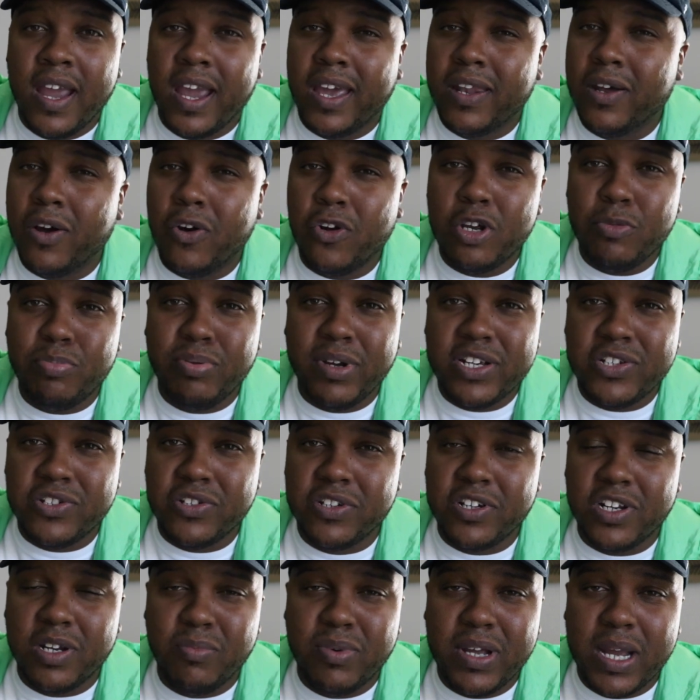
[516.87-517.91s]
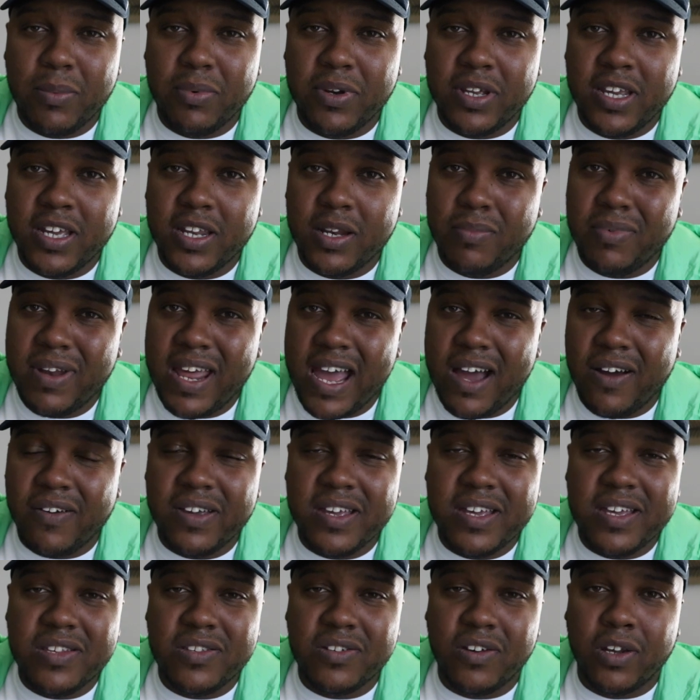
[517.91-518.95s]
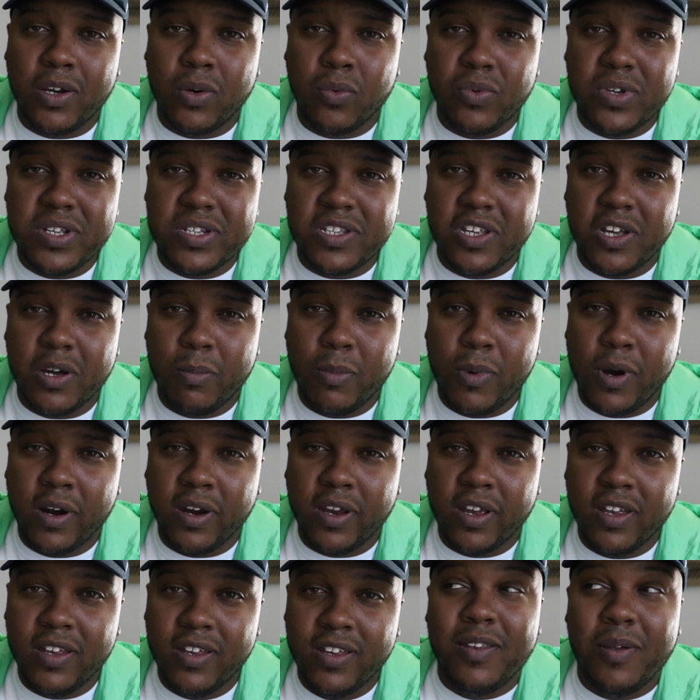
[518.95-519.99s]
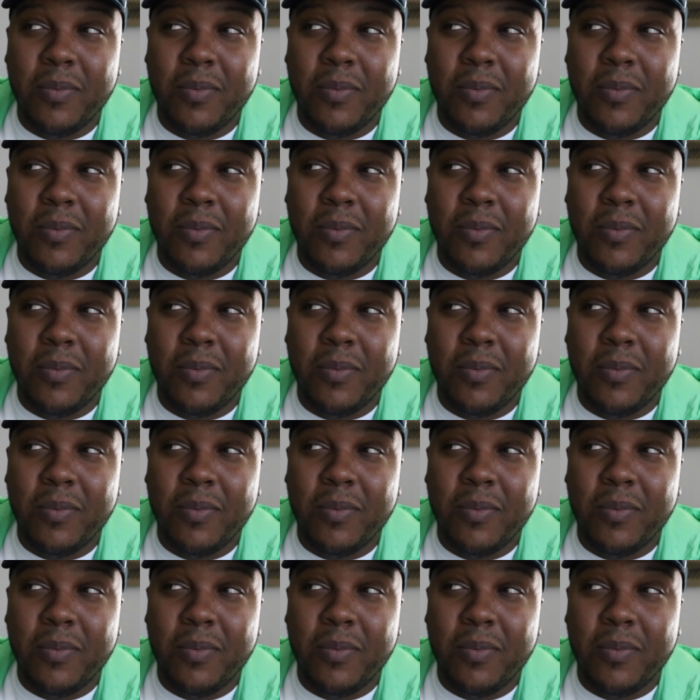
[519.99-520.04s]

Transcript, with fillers: And the only place you're going to be able to get them now is on the resale market.